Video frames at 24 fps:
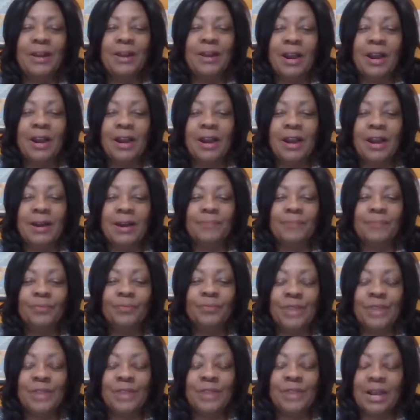
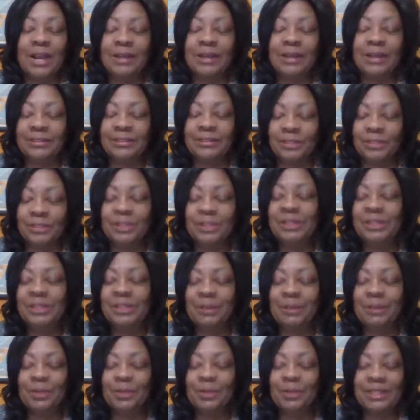a good
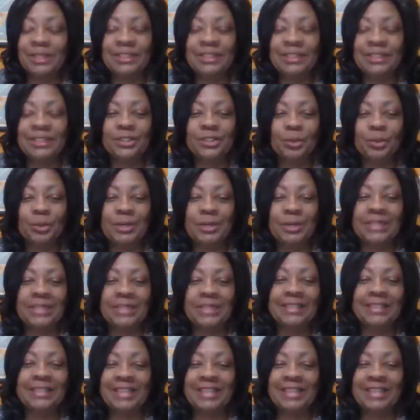number of the historians. I
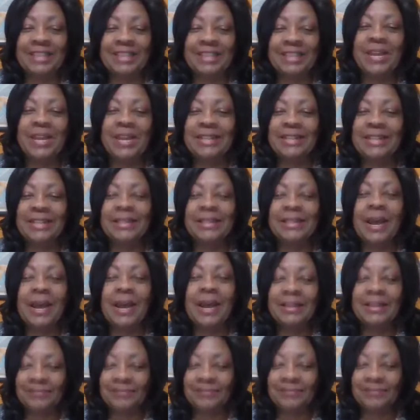think we had 9
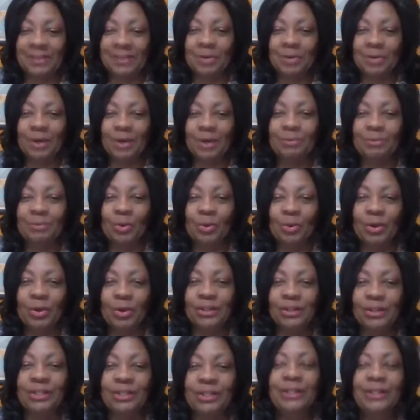of them on
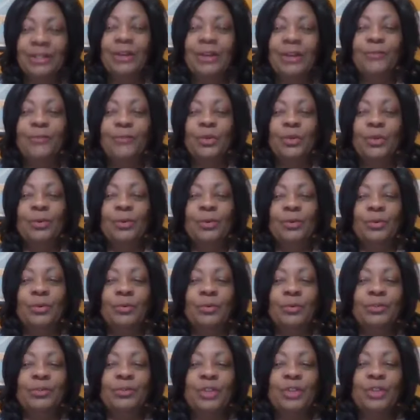board who
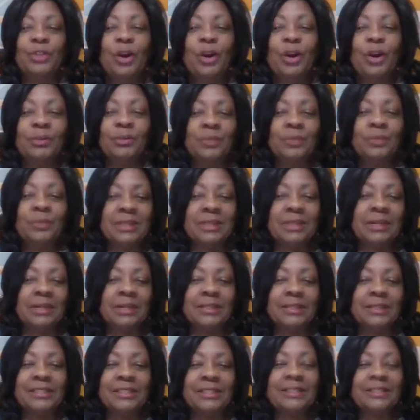talked with
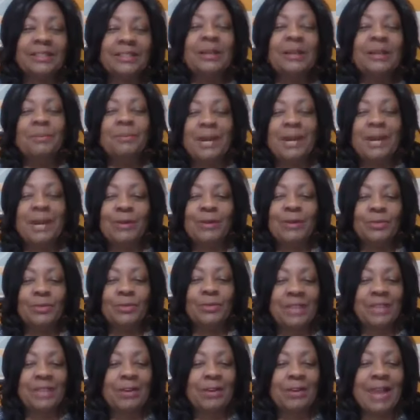us about
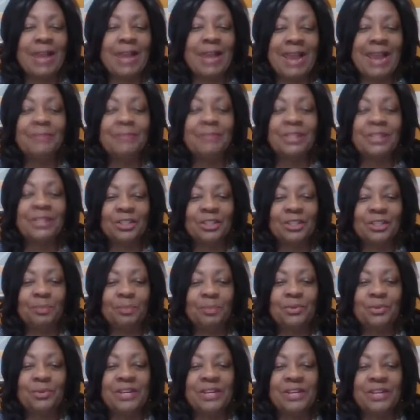their amicus
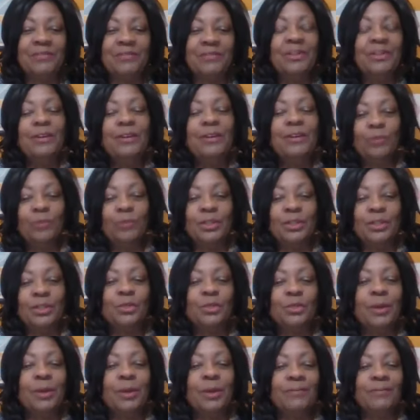brief with
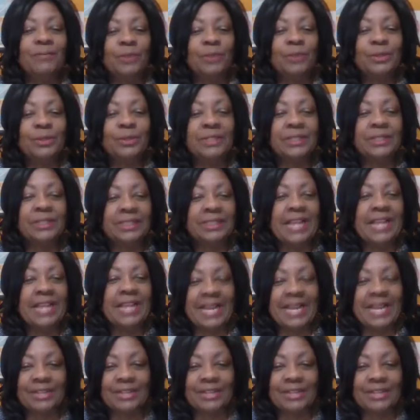Trump versus
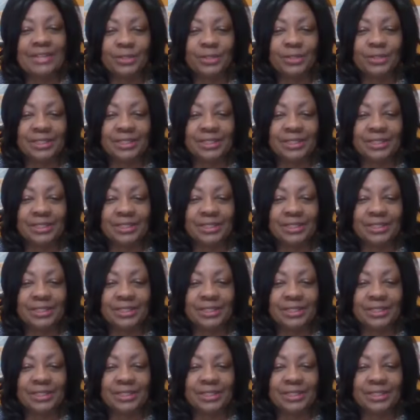Anderson.